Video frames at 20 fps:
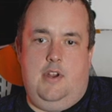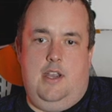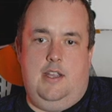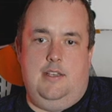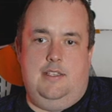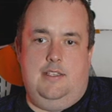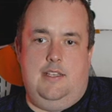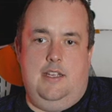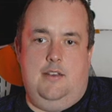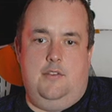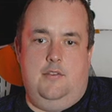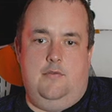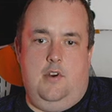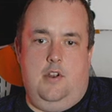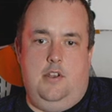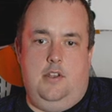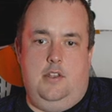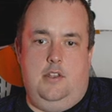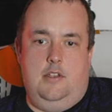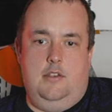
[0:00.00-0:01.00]
down the
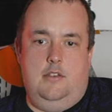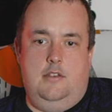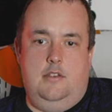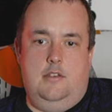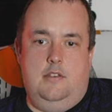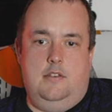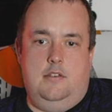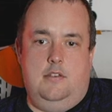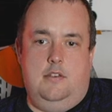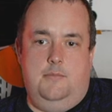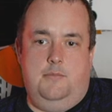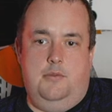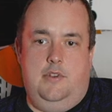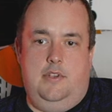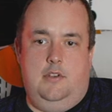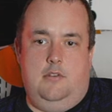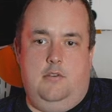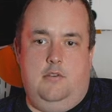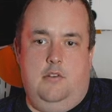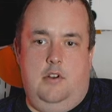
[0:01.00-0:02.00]
right. Gonna put it
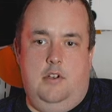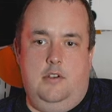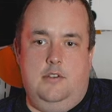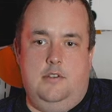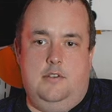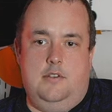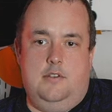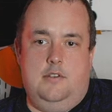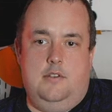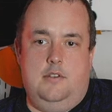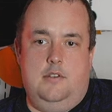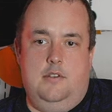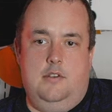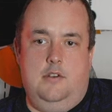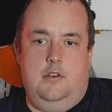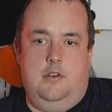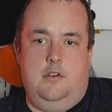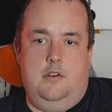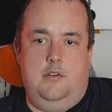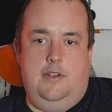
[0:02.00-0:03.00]
across.
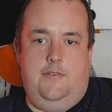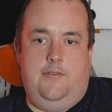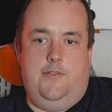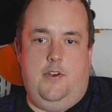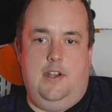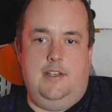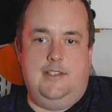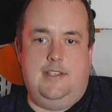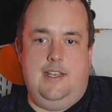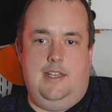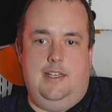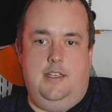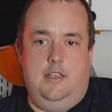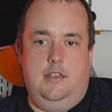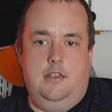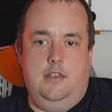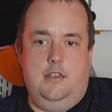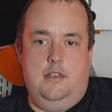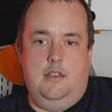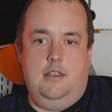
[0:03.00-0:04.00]
Oh, it finds Elliot.
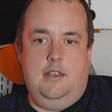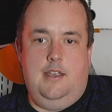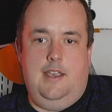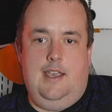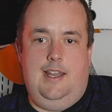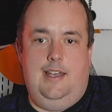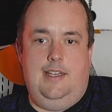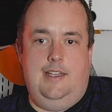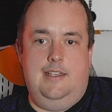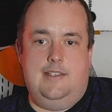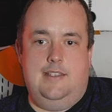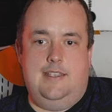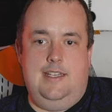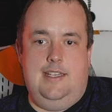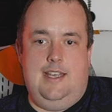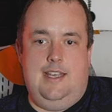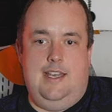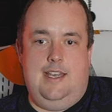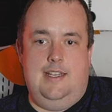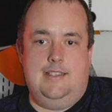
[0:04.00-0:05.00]
Elliot to
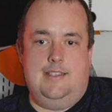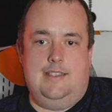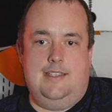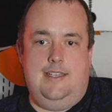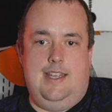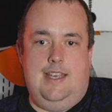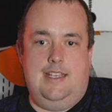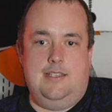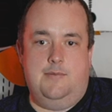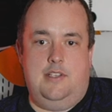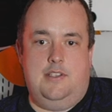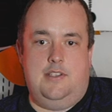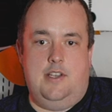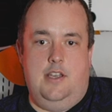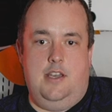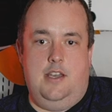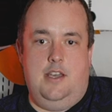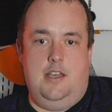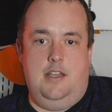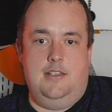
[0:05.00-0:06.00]
Diaz. Diaz with the
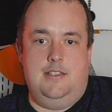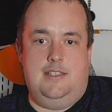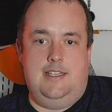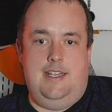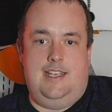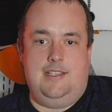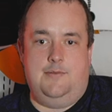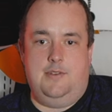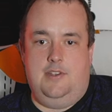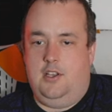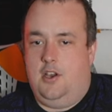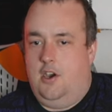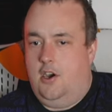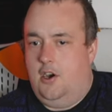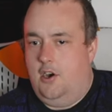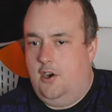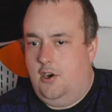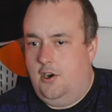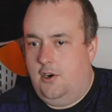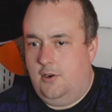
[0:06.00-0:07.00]
turn. Diaz with the
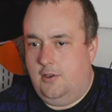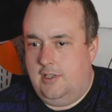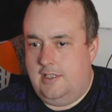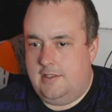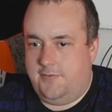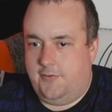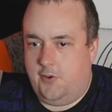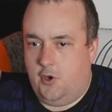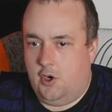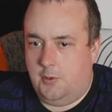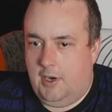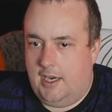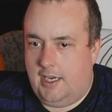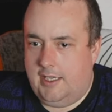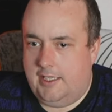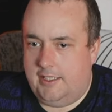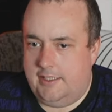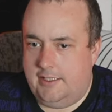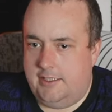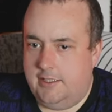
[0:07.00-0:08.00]
goal. It's
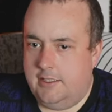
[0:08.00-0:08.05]
4-1.